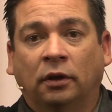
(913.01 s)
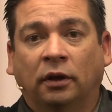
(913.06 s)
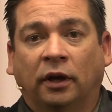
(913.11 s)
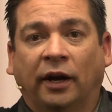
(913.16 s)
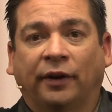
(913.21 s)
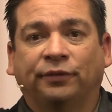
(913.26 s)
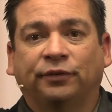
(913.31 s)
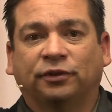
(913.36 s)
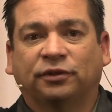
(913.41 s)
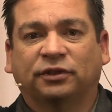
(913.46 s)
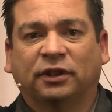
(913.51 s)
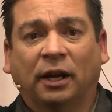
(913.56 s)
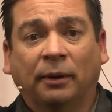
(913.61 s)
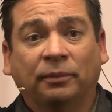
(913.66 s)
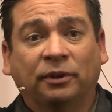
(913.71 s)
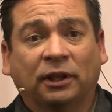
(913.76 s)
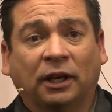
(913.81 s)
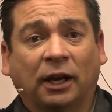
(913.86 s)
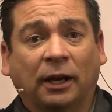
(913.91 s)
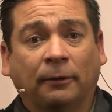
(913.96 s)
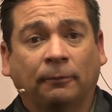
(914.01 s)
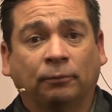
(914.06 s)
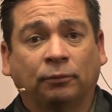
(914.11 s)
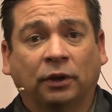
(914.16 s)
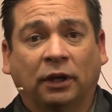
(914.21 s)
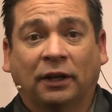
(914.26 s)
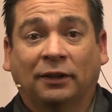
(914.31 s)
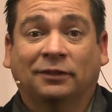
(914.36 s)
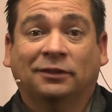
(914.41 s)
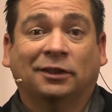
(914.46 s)
After some time,
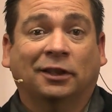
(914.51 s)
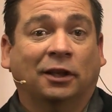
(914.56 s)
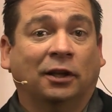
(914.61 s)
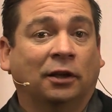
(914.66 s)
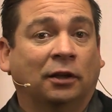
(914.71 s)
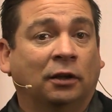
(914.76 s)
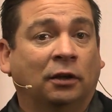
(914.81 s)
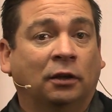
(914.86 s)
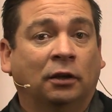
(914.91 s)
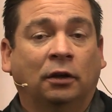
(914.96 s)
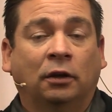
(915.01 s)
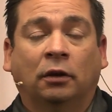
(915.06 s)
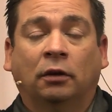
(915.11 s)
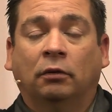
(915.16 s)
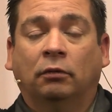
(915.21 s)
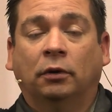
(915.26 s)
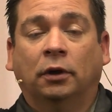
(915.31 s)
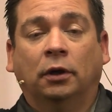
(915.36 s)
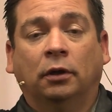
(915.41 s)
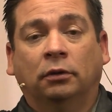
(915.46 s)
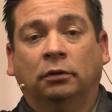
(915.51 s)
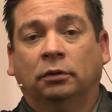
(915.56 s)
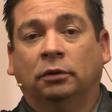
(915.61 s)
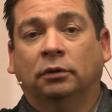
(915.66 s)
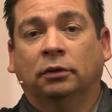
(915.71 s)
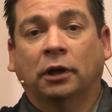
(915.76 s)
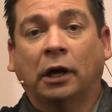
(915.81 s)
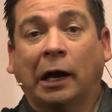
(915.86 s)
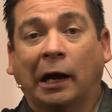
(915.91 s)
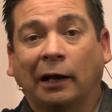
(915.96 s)
I said, "Well,
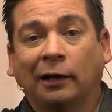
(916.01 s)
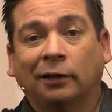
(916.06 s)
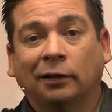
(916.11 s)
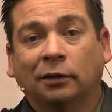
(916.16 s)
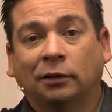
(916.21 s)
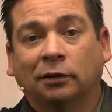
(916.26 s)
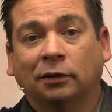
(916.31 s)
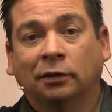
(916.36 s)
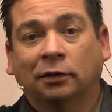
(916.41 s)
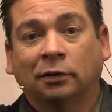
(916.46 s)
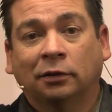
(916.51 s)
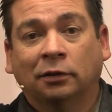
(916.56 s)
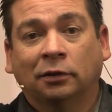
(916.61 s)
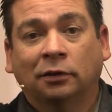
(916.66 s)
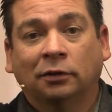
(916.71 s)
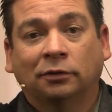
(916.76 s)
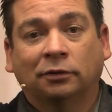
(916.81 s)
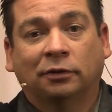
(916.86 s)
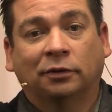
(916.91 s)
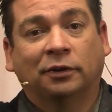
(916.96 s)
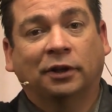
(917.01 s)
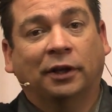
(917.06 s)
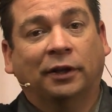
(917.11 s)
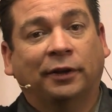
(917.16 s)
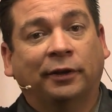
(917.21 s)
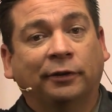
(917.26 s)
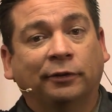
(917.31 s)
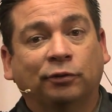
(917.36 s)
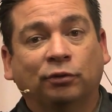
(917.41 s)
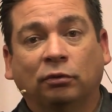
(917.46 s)
God, you're
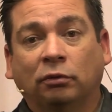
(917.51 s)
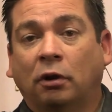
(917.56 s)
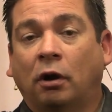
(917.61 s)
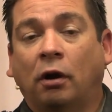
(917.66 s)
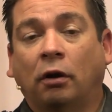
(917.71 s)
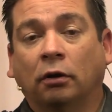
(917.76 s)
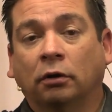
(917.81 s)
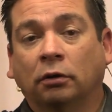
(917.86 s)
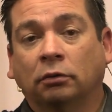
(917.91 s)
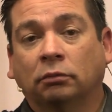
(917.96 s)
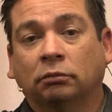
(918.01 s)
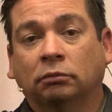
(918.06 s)
taking too long."